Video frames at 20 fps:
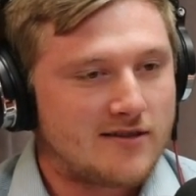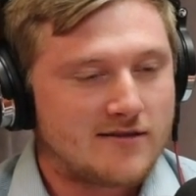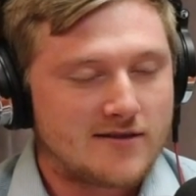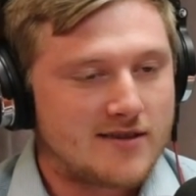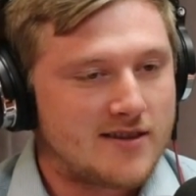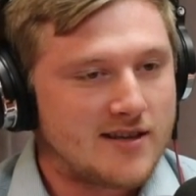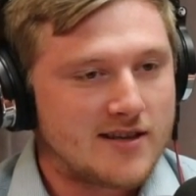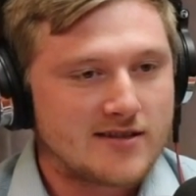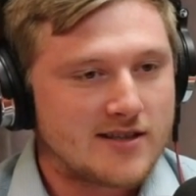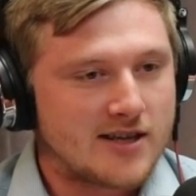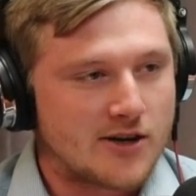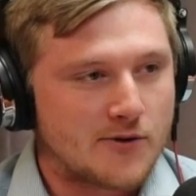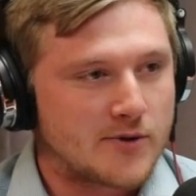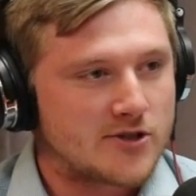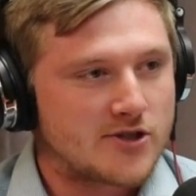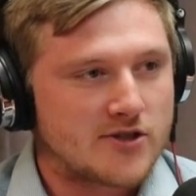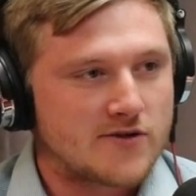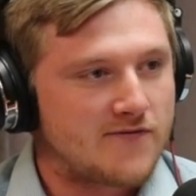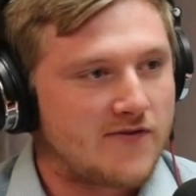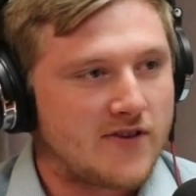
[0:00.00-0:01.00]
this year
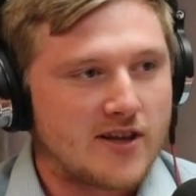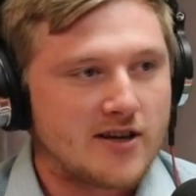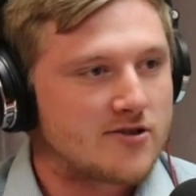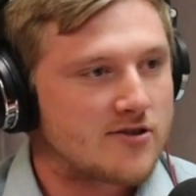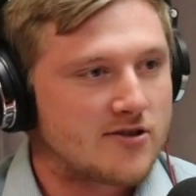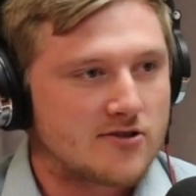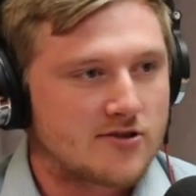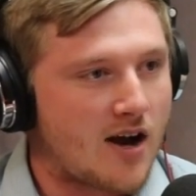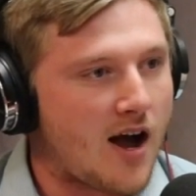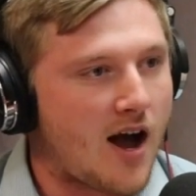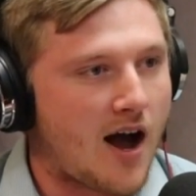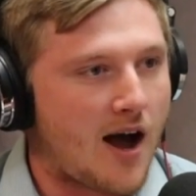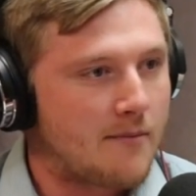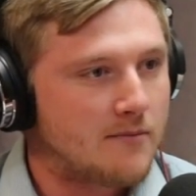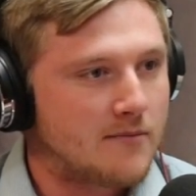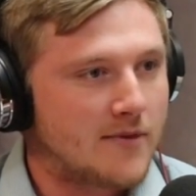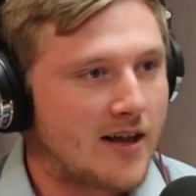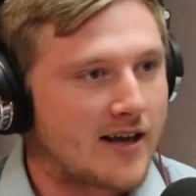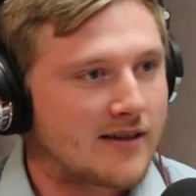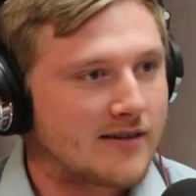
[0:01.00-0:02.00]
was just finish the
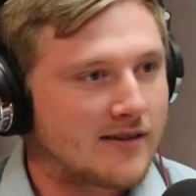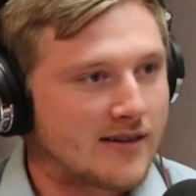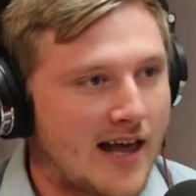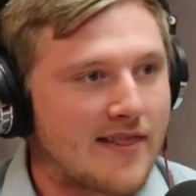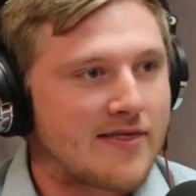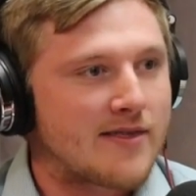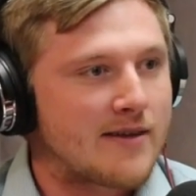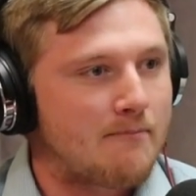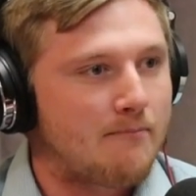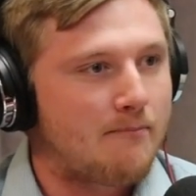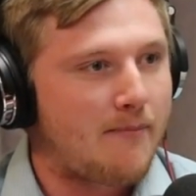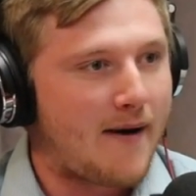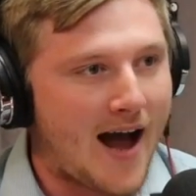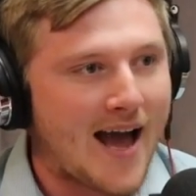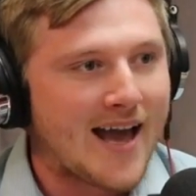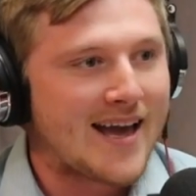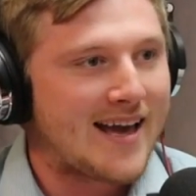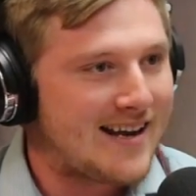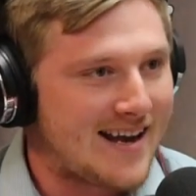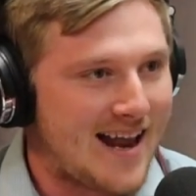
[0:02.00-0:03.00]
job, like let them
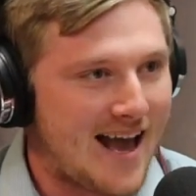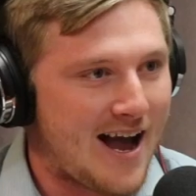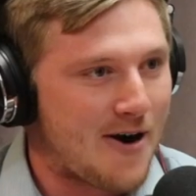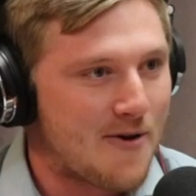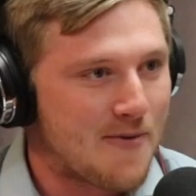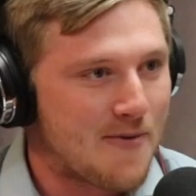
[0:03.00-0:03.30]
buy it now.